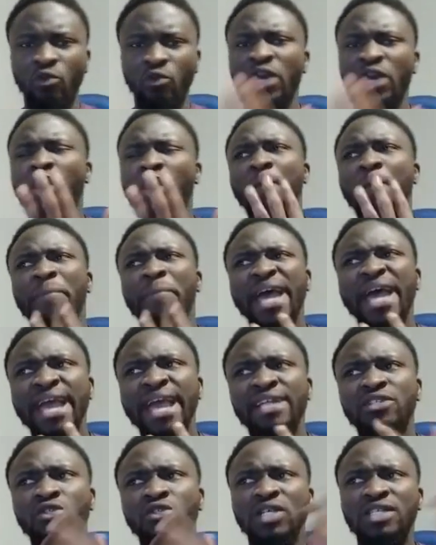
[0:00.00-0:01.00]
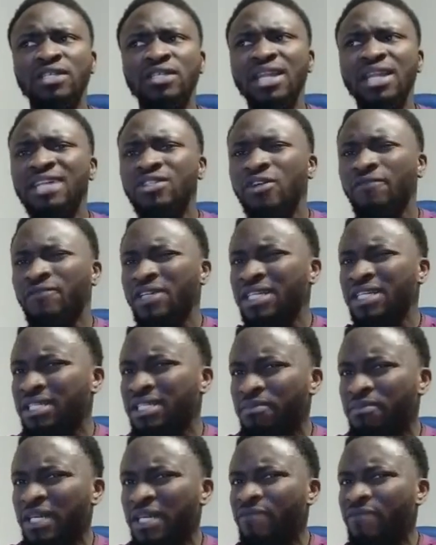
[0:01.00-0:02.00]
We compare it to the salat of the
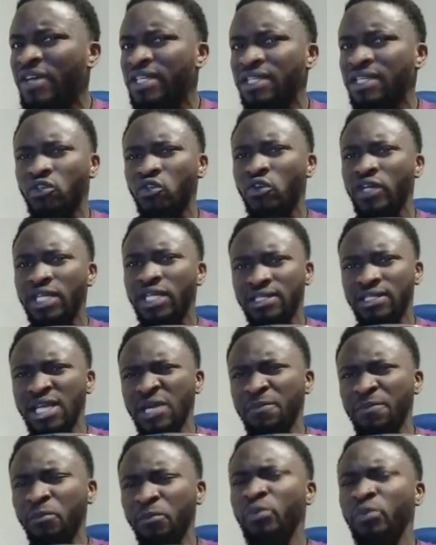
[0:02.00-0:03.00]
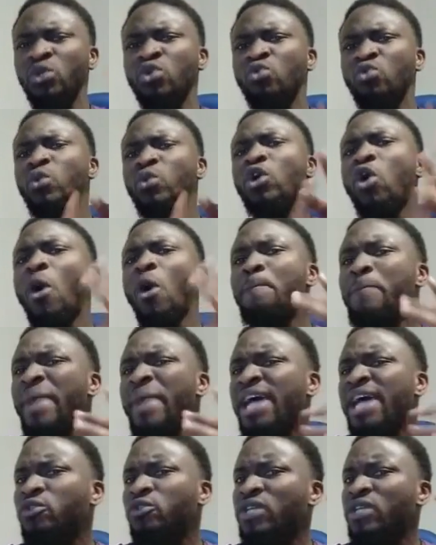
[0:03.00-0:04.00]
disbelievers, it's not the same. We
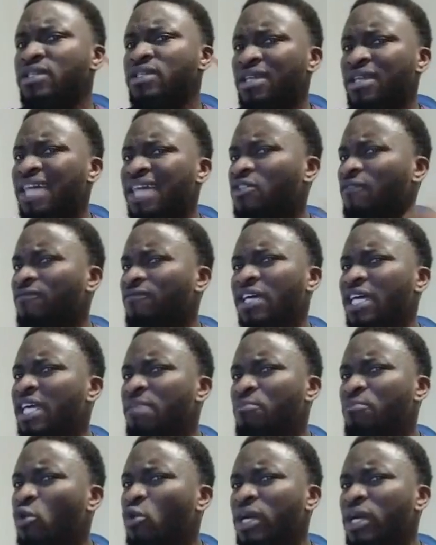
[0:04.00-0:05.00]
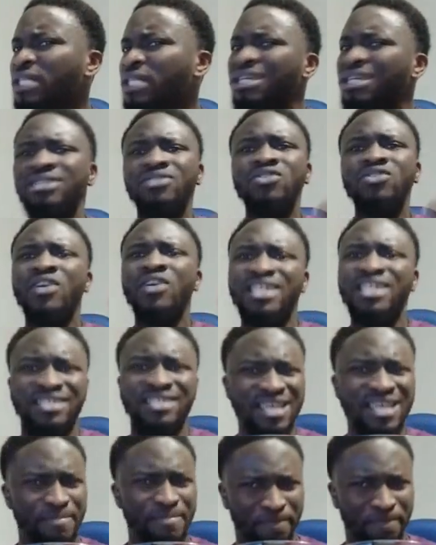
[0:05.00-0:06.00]
compare it to the salat of the hypocrite, it's not the
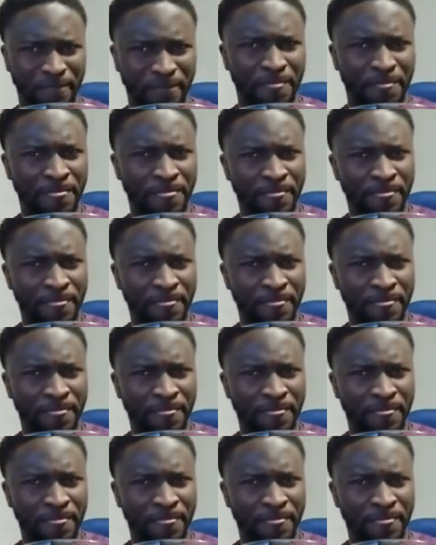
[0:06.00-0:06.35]
same.